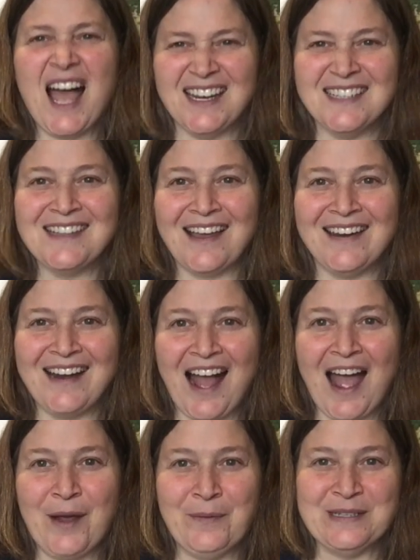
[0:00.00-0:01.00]
I decided
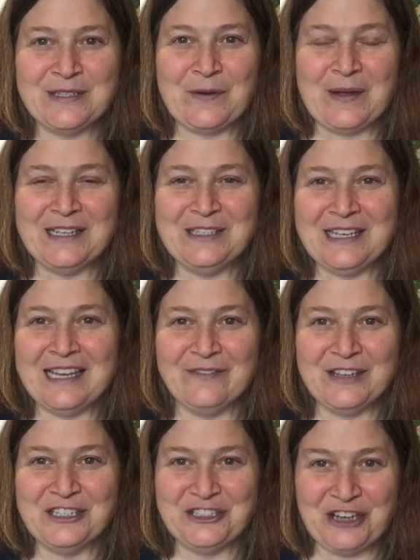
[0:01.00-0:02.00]
I was going to give
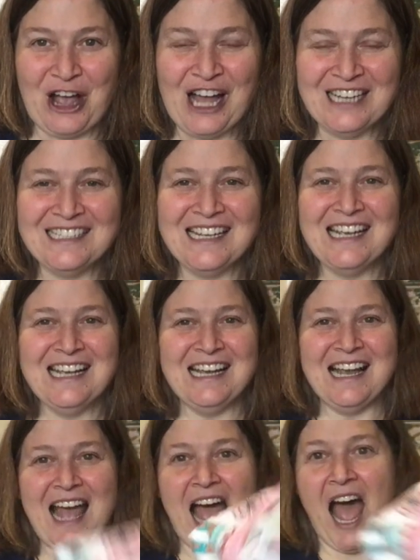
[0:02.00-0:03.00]
it a shot.
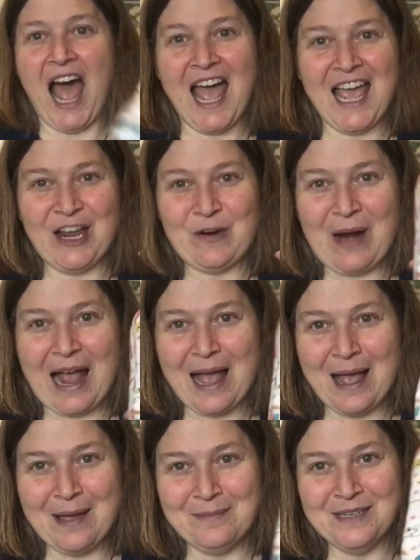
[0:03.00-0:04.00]
I
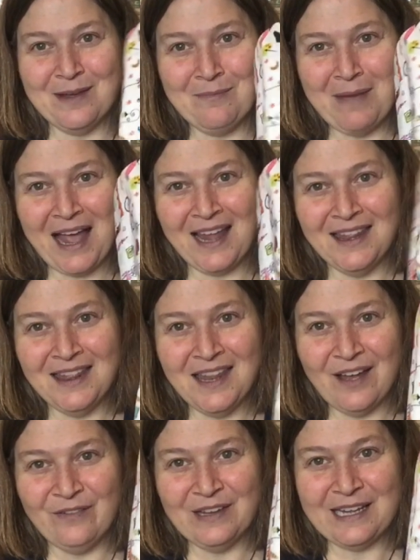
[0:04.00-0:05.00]
grabbed my
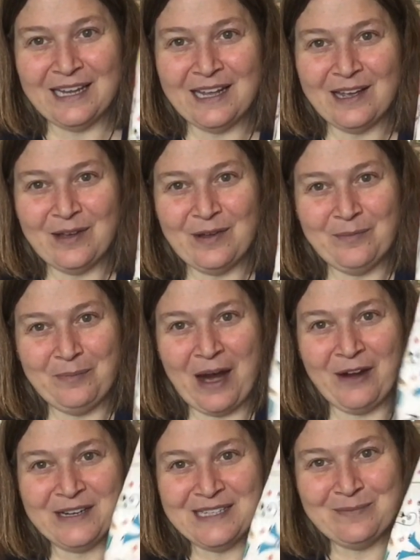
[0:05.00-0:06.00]
lovely
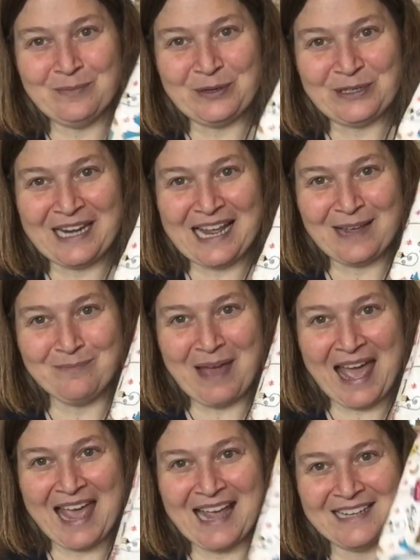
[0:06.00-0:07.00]
Paris Bird Leg
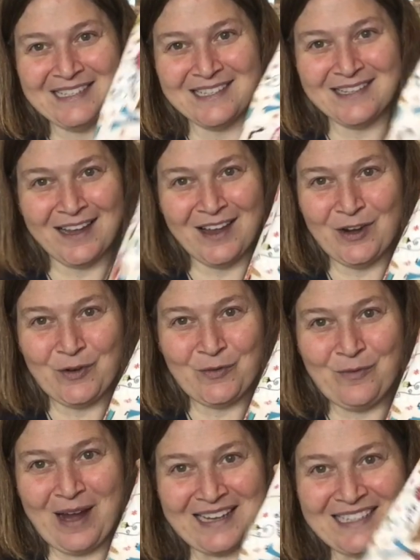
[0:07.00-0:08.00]
Bags
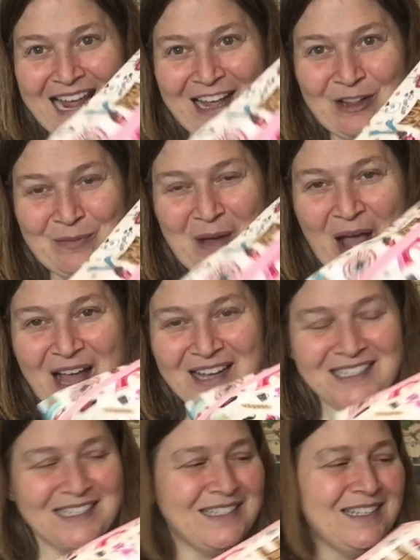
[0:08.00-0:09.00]
rectangle
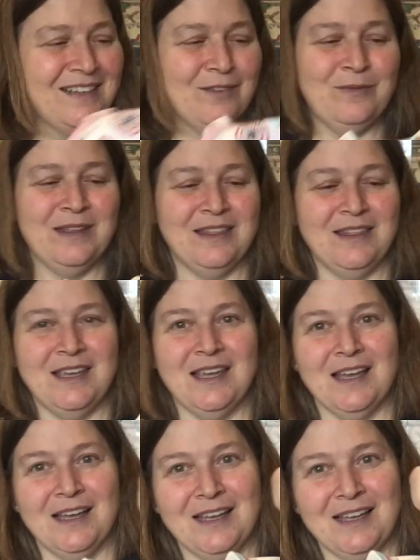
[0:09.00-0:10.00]
box with the
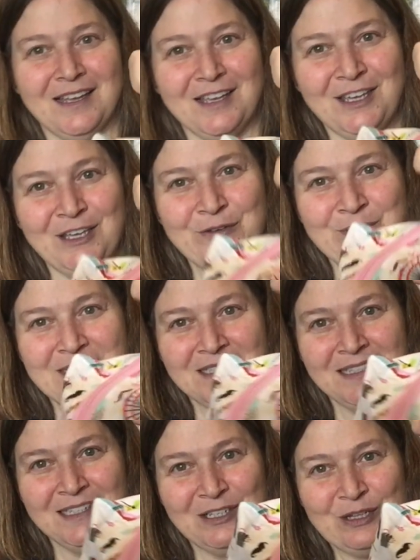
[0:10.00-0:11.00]
cute
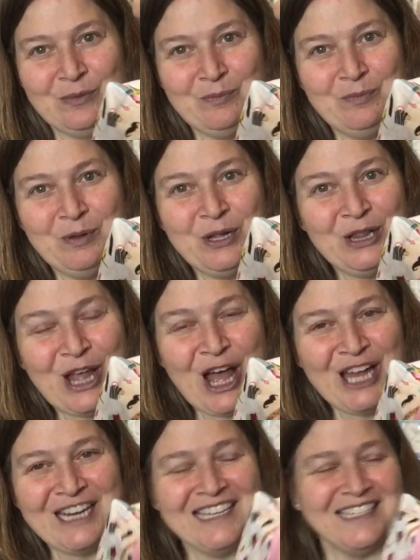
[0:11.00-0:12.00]
little pull
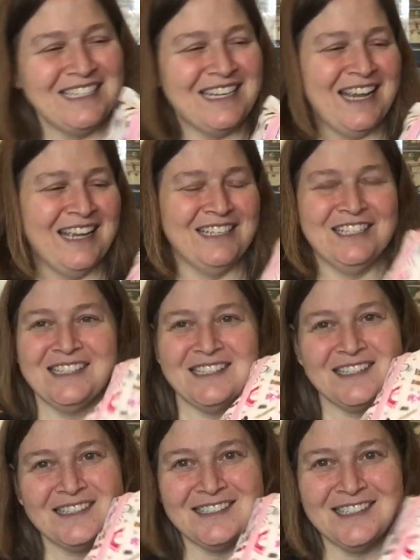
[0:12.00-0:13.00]
on it, and
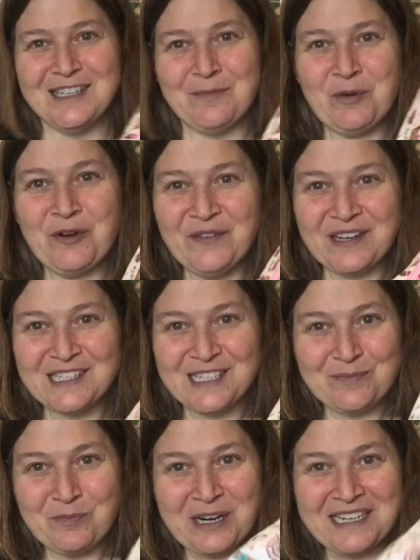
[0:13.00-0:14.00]
just a perfect
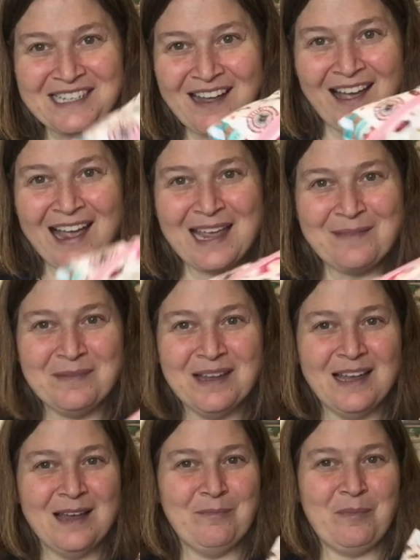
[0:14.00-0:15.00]
springtime
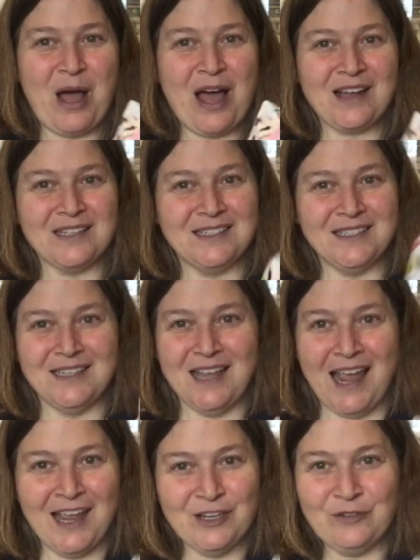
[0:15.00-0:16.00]
box
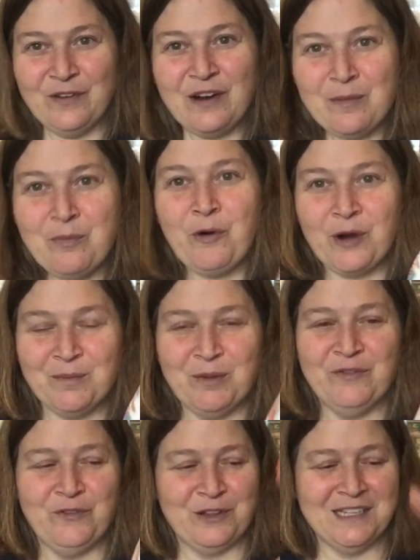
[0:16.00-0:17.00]
handle, very
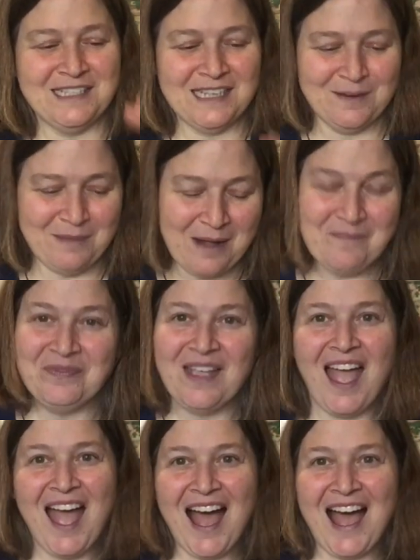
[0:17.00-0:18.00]
portable for the cinema.
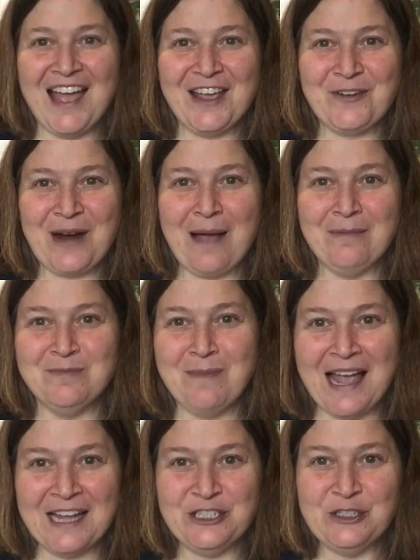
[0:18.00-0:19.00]
I grabbed
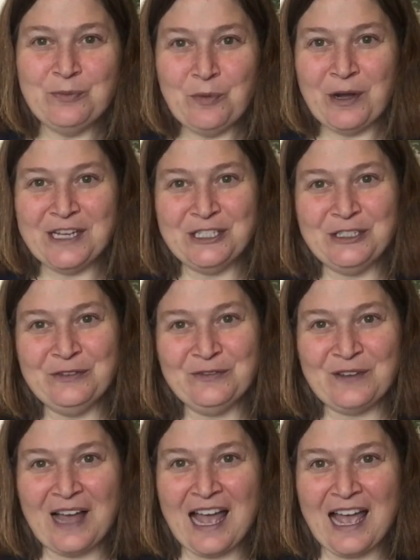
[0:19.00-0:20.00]
my
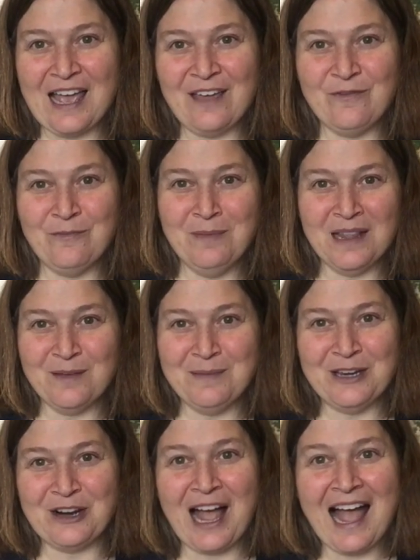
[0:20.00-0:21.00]
2.25
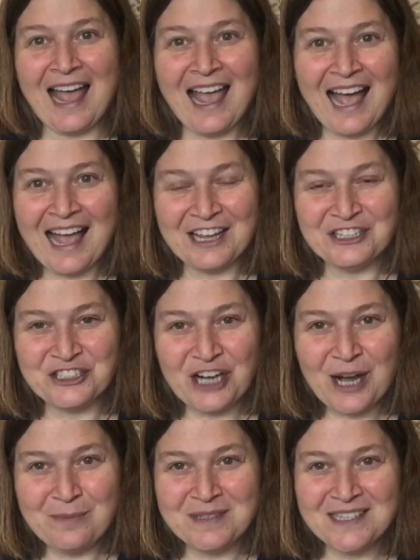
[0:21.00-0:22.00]
millimeter Hiya
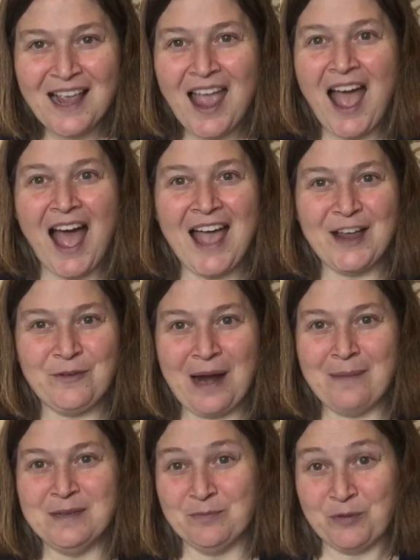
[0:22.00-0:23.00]
sharps. I
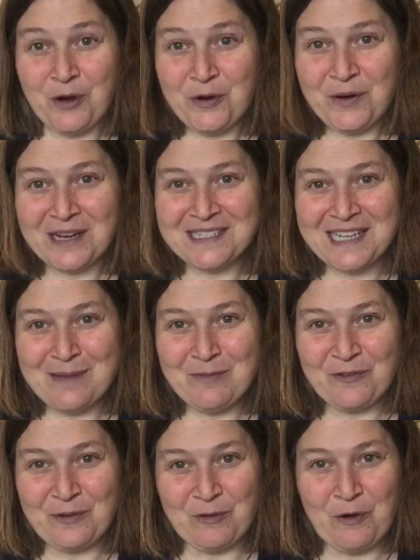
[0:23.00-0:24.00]
grabbed a Progress Keeper
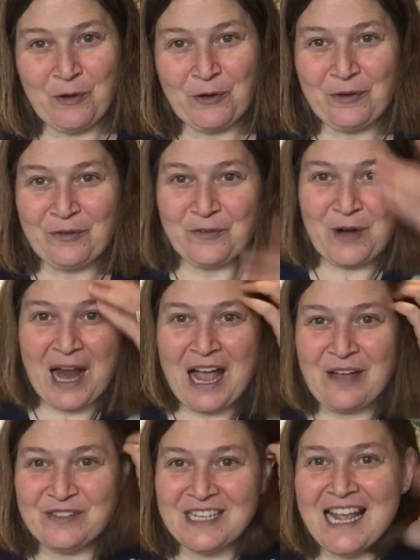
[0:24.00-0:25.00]
from Corner of
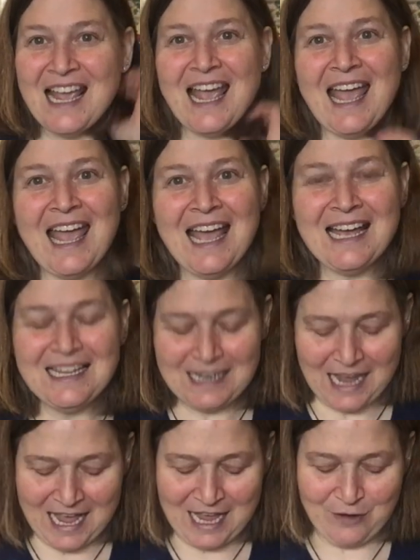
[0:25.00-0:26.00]
Craft, and
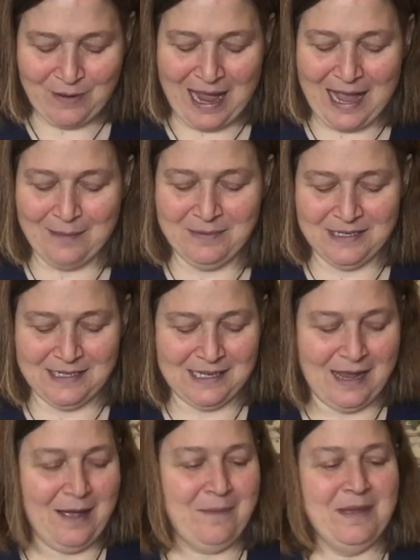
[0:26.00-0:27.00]
I grabbed
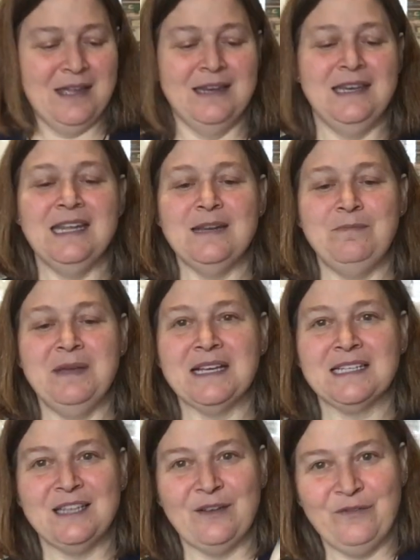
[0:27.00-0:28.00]
some Knit
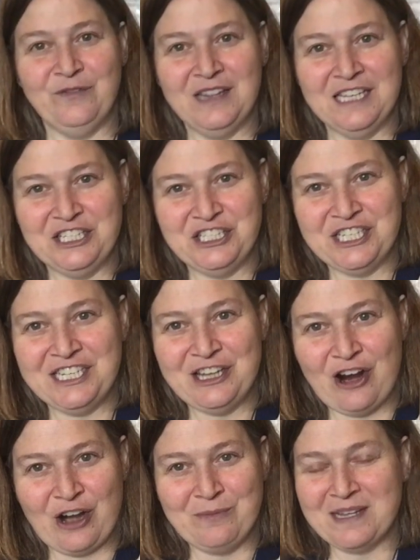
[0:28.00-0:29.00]
Picks Felici
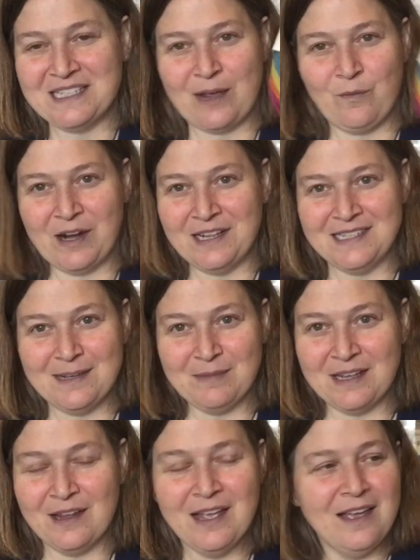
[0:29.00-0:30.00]
yarn because I wanted
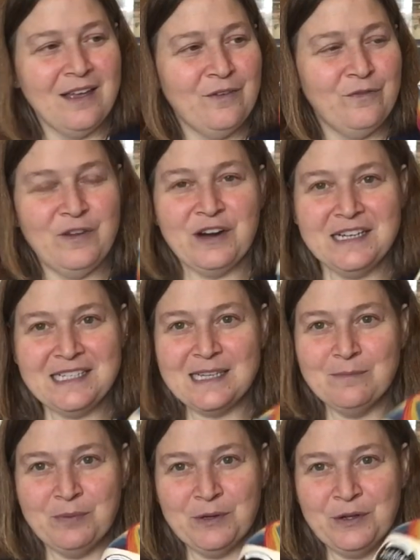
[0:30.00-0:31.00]
something very
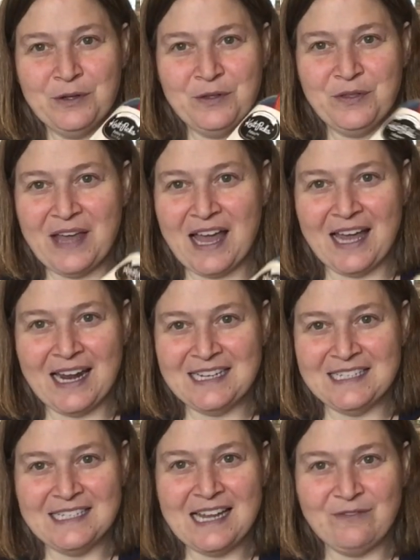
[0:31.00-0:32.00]
simple that I
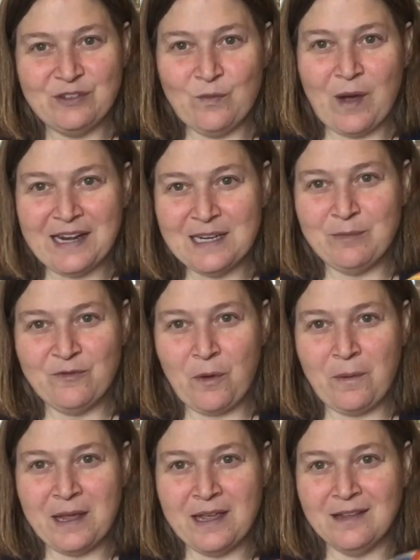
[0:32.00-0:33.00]
didn't have to wind up
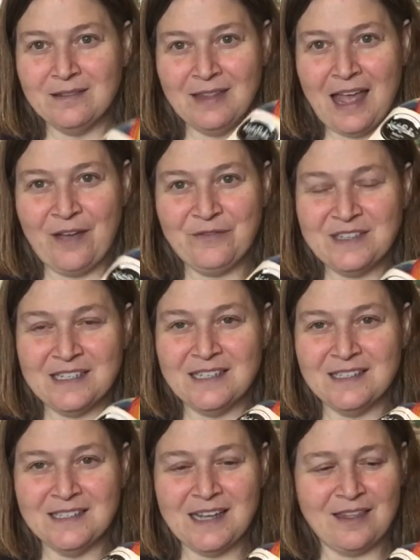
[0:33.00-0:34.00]
before we left,
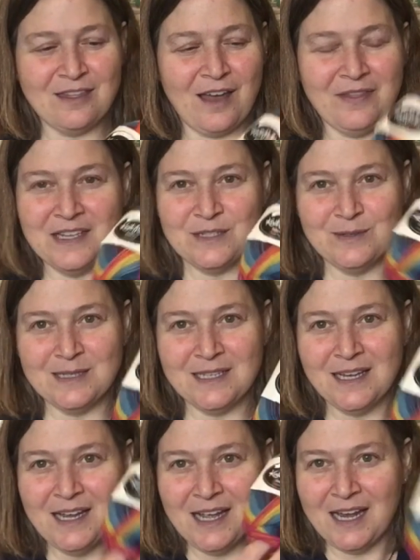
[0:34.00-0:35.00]
and I thought this
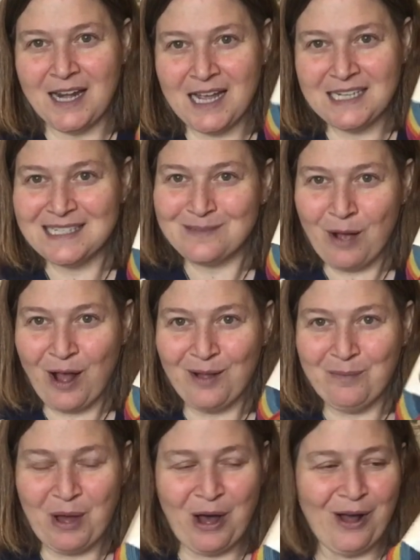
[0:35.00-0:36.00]
was a nice small
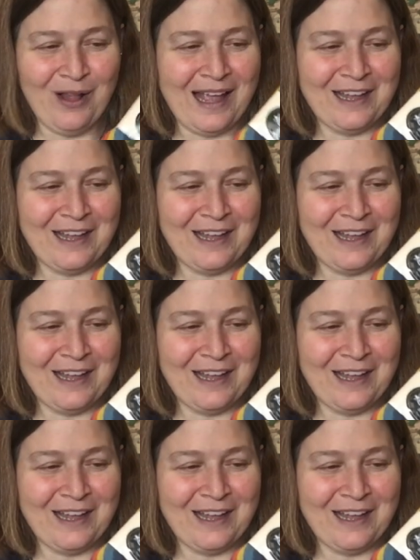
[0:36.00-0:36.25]
ball.